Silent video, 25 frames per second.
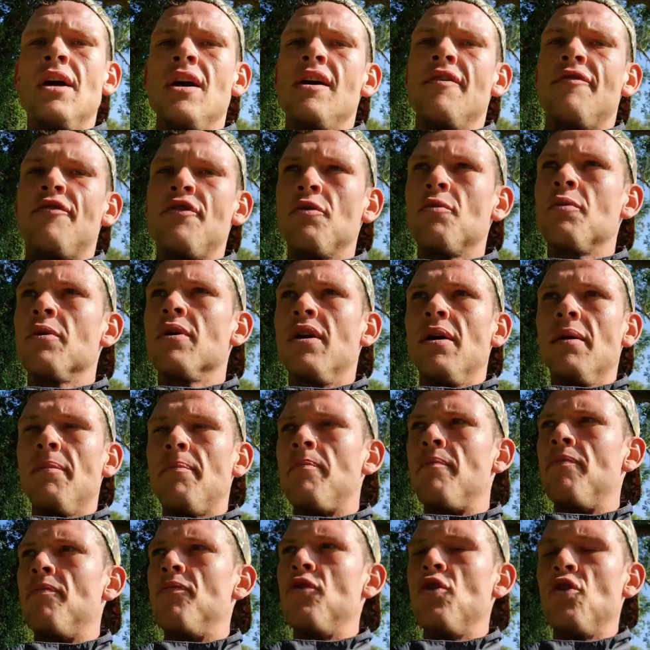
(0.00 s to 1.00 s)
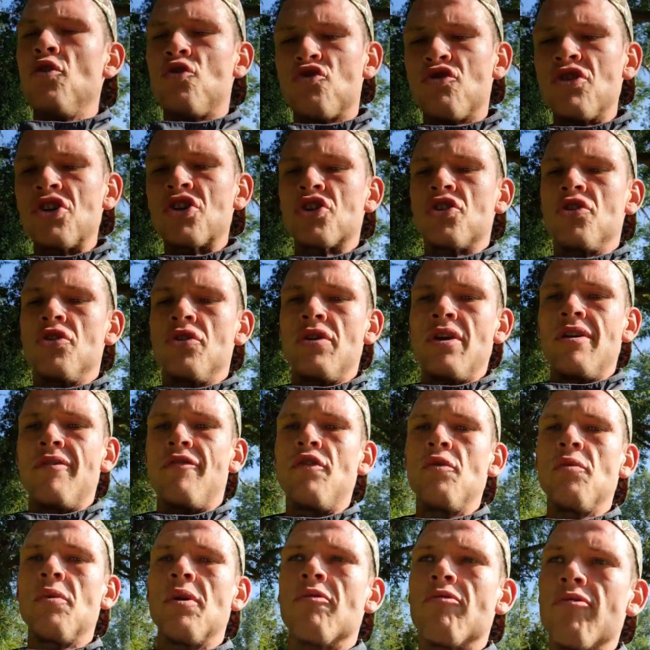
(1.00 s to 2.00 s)
if you want to nutrition, if
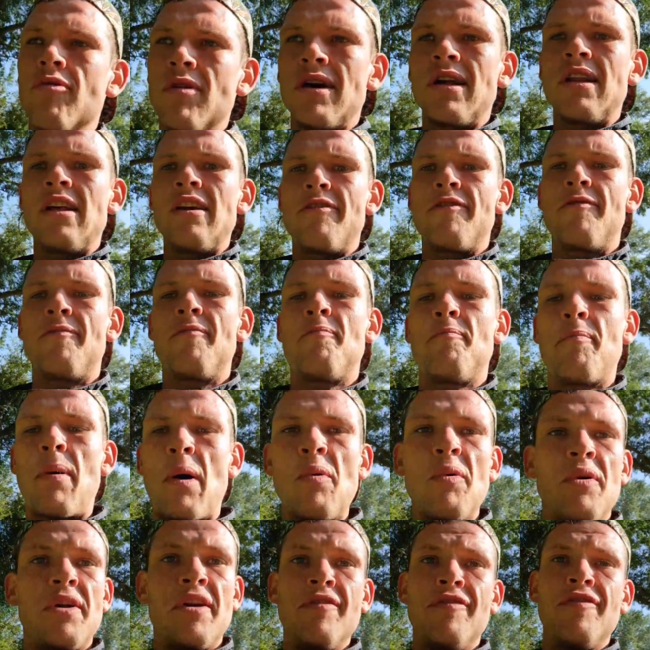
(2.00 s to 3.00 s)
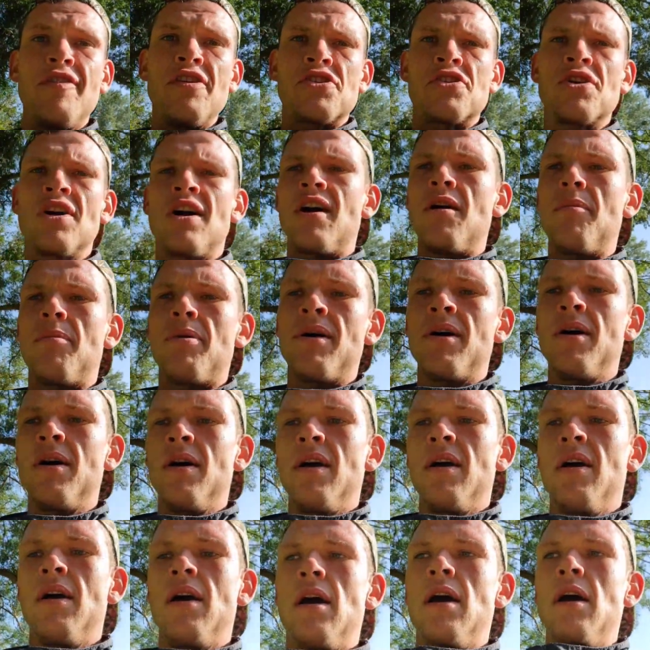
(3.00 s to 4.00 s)
you want to really bulk your fish up,
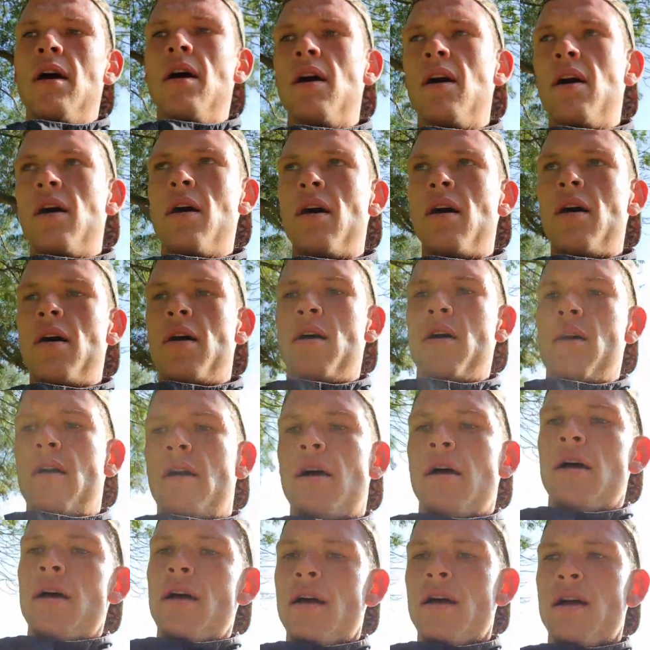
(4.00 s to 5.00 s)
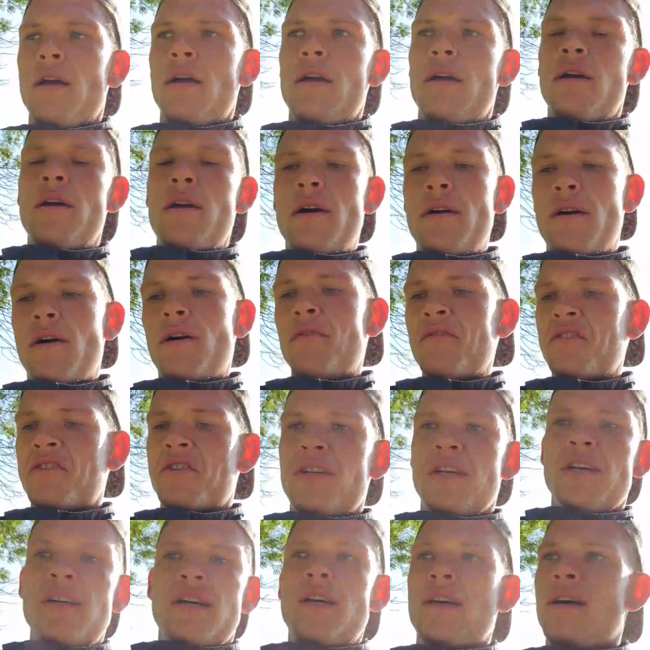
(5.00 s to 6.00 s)
uh,
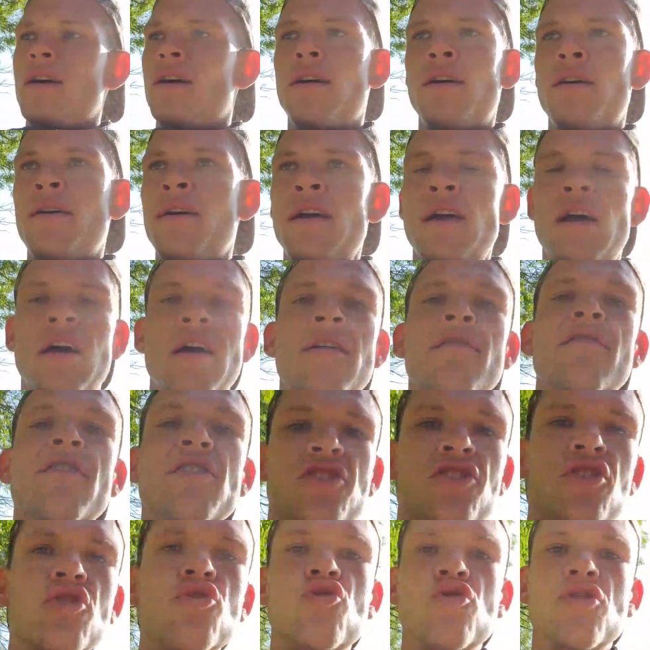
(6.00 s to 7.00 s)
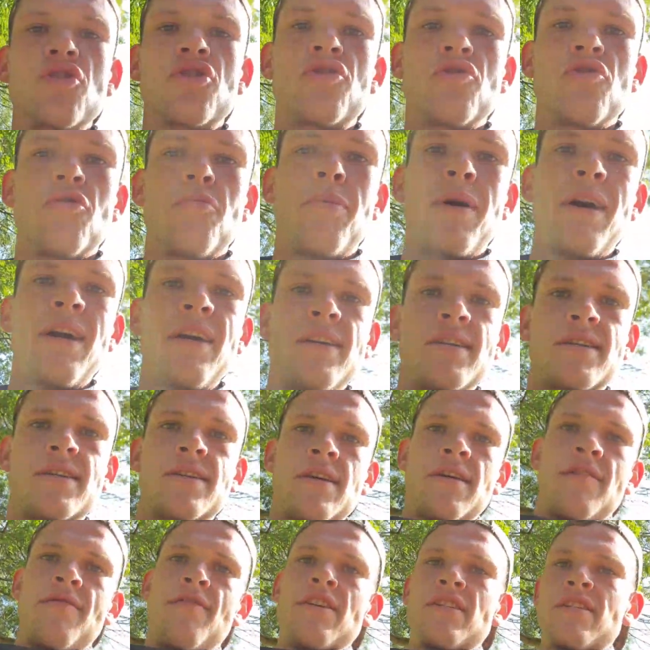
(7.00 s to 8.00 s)
obviously, there's nutritional baits,
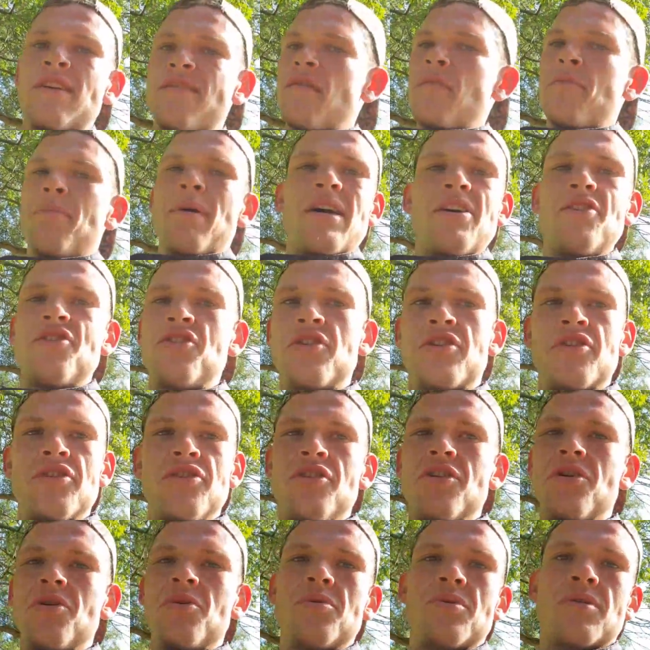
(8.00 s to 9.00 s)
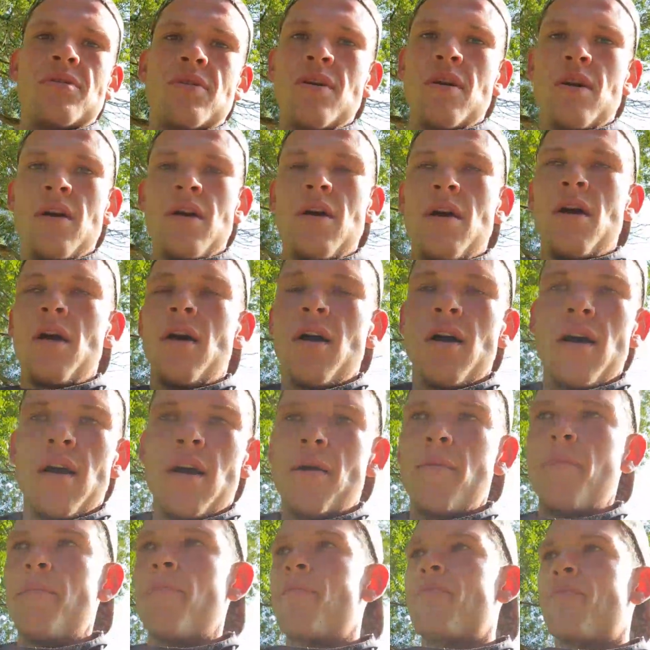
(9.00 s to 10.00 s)
there's other baits you can use,
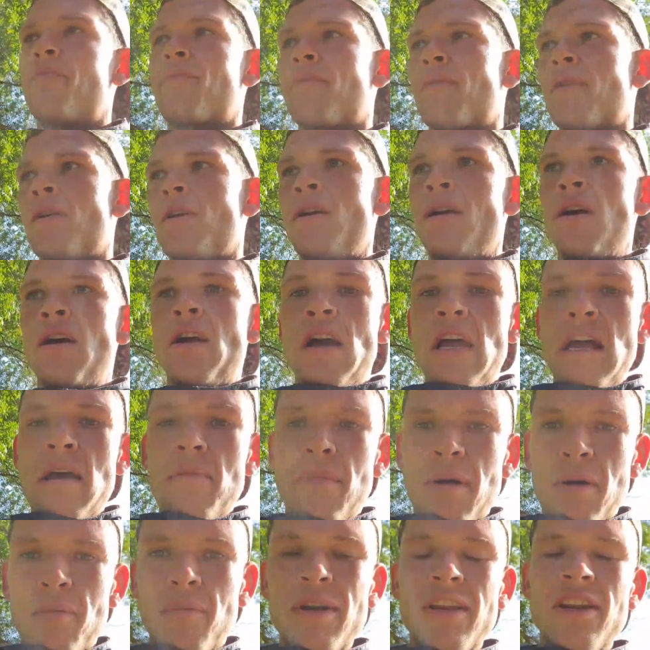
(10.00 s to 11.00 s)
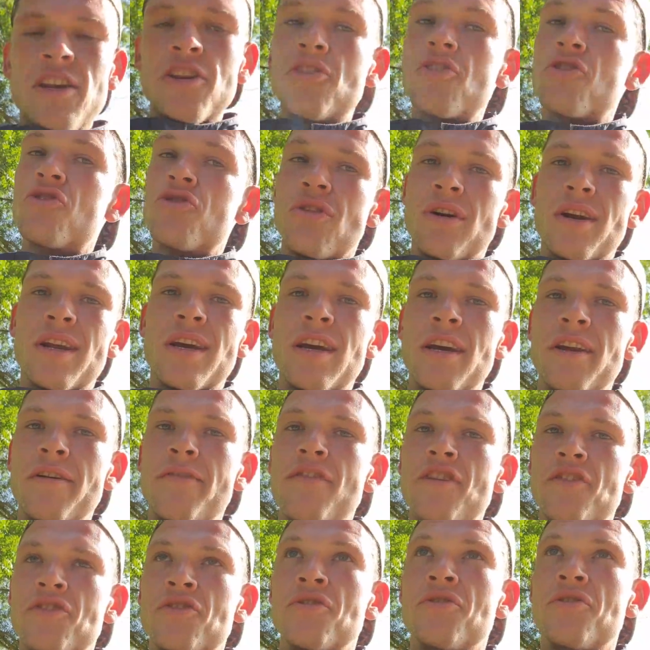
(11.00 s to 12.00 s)
um, but when you're just trying to get the
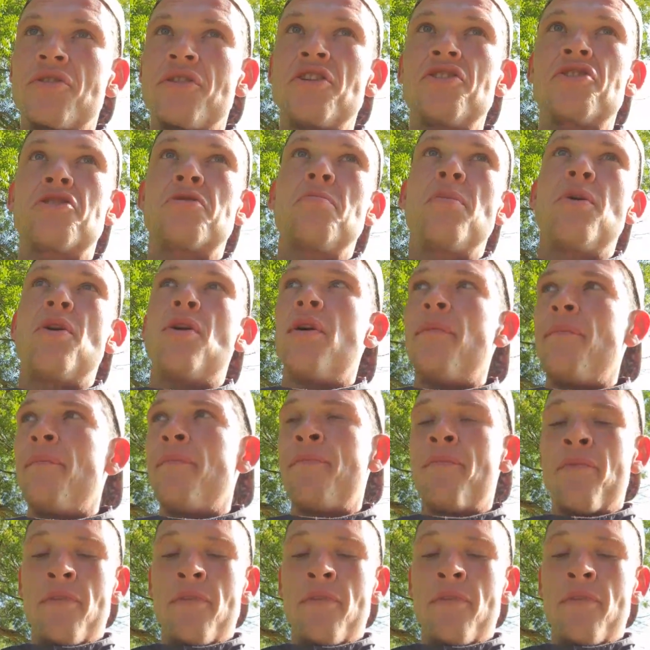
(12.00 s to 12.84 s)
fish onto your spot,